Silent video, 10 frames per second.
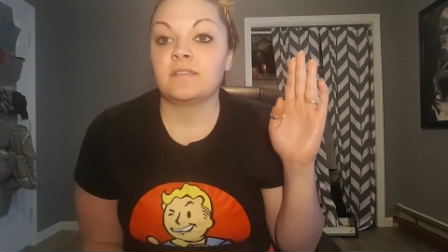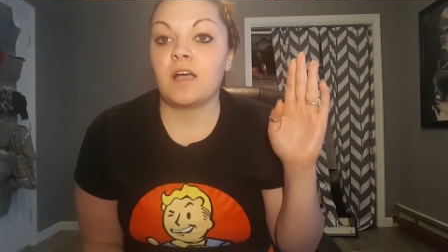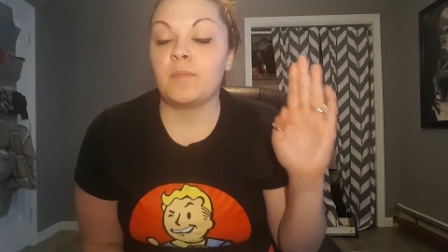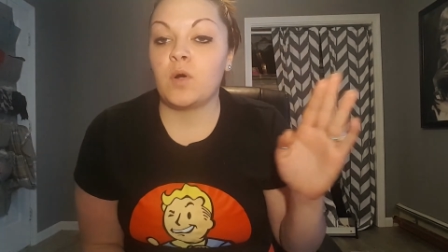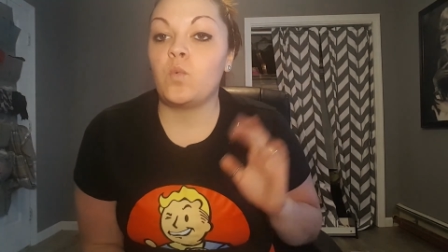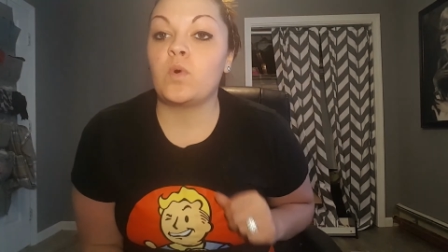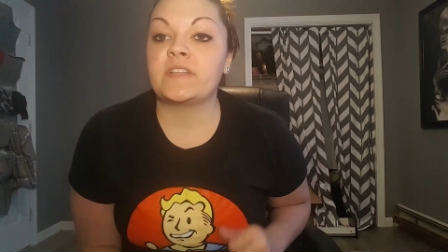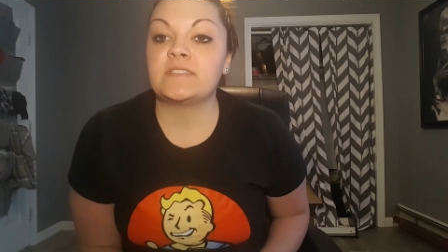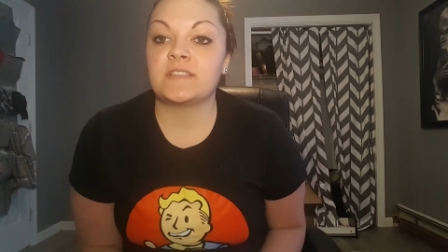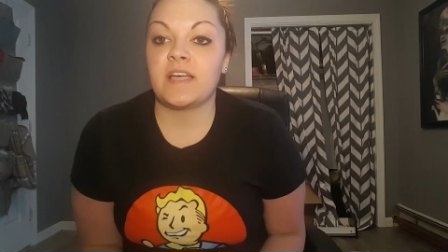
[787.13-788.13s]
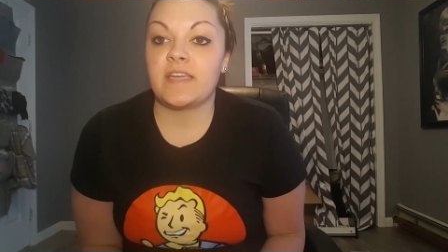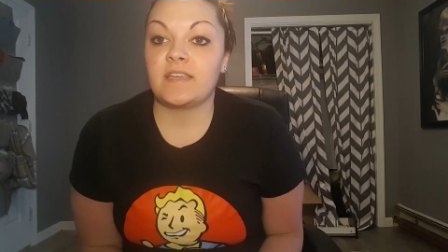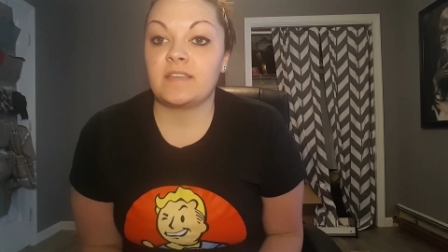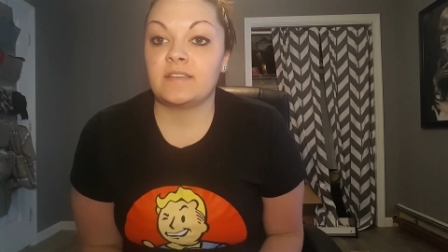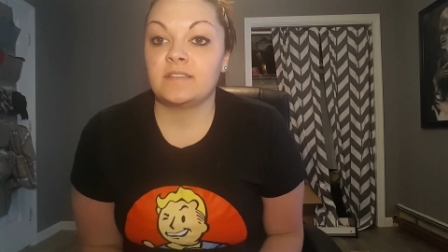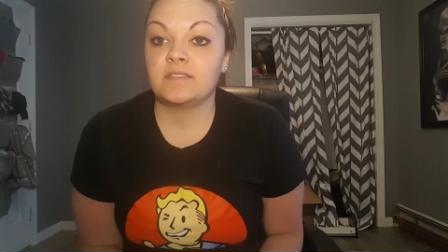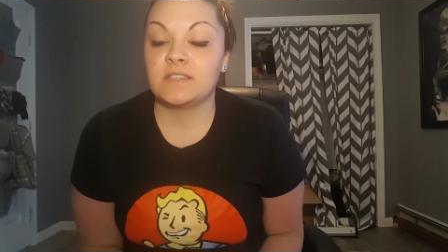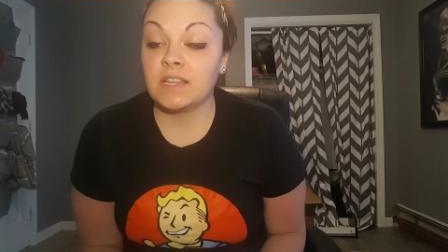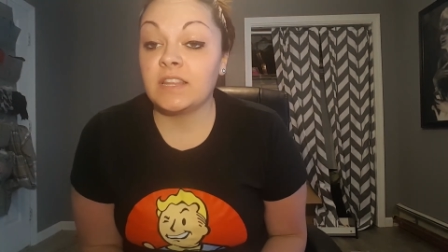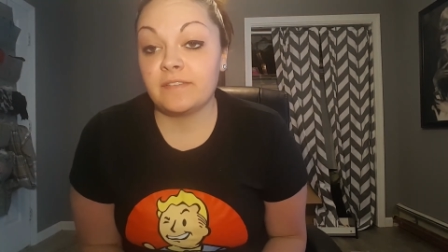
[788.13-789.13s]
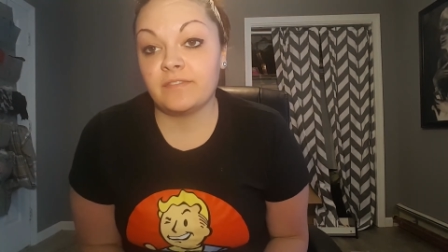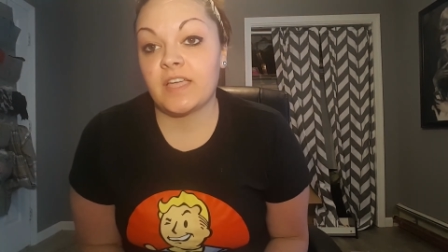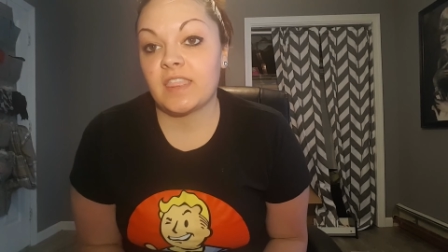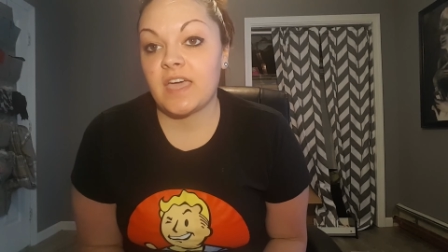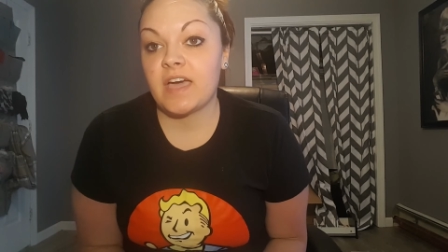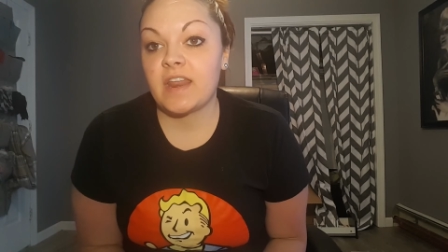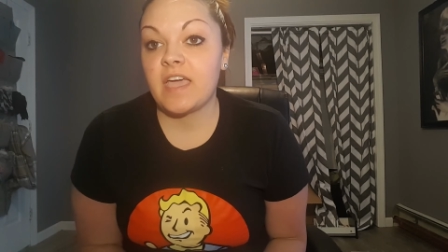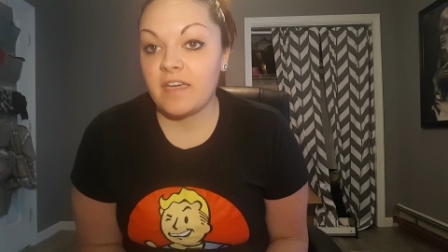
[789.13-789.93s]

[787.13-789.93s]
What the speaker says: about what it's like to live like that